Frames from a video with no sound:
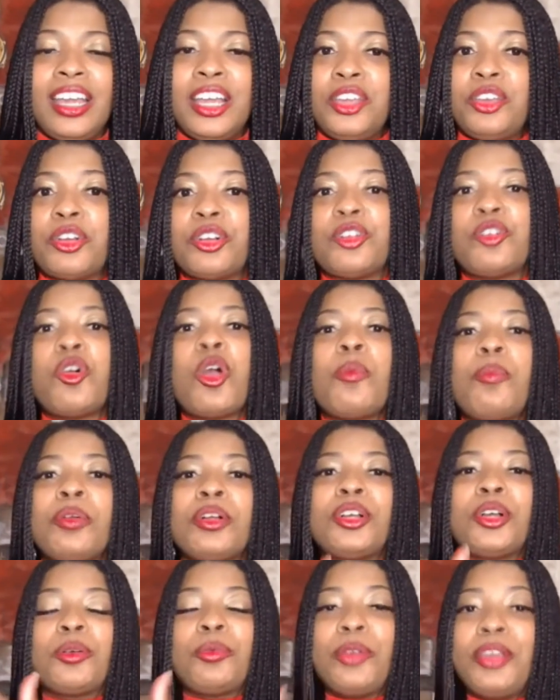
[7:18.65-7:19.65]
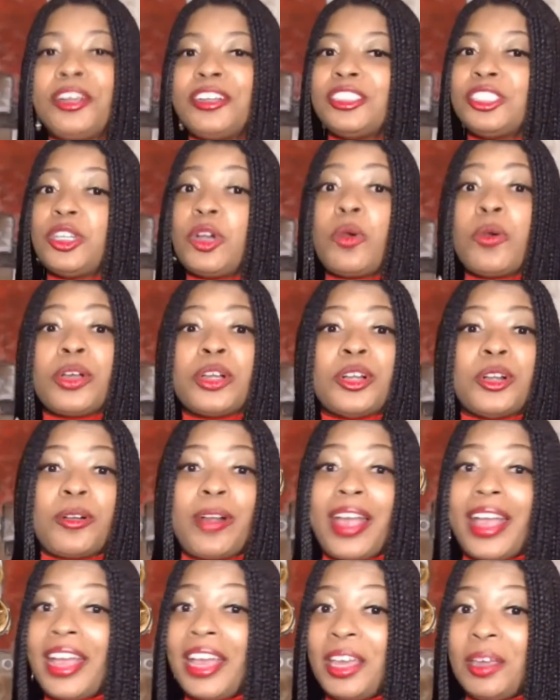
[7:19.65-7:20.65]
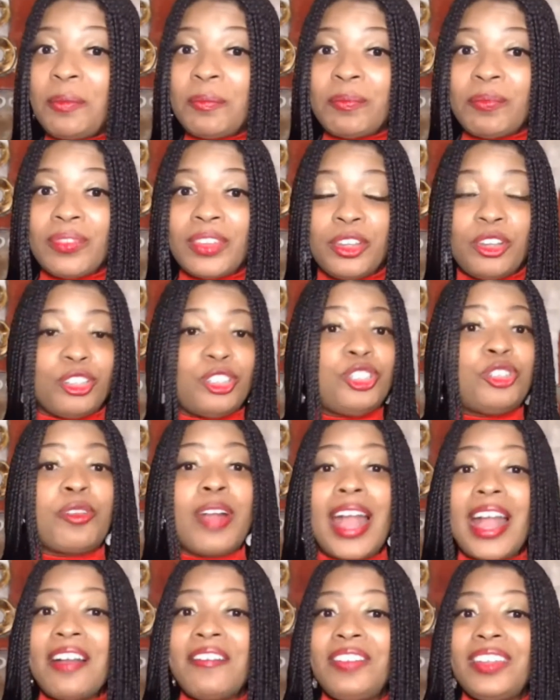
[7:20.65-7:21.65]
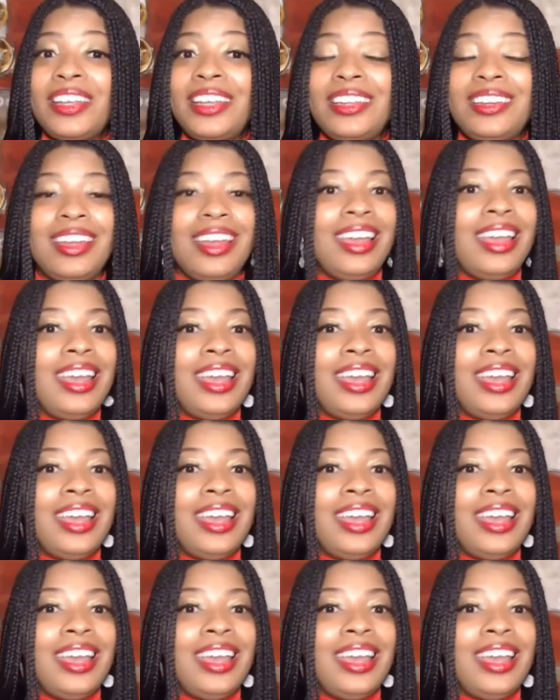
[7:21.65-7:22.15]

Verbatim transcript: your corporate career is going great, you're traveling.